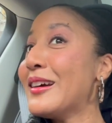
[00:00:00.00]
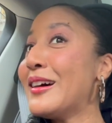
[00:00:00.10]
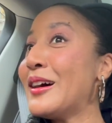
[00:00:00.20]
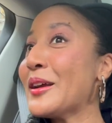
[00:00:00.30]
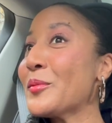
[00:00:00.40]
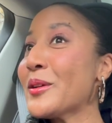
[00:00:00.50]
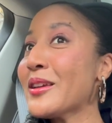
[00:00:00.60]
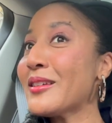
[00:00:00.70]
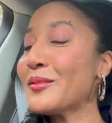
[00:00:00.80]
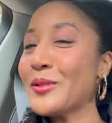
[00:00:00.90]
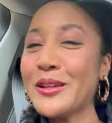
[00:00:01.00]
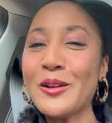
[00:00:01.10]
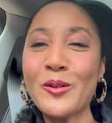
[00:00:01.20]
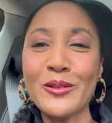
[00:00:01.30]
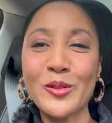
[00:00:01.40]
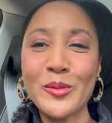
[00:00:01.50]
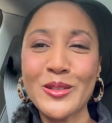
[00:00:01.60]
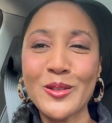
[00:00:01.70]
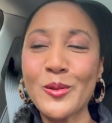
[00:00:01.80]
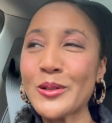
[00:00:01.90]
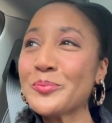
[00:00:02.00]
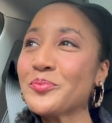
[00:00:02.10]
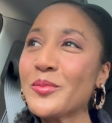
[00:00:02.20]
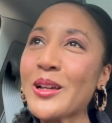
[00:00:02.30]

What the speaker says: And we can go a little bit slower.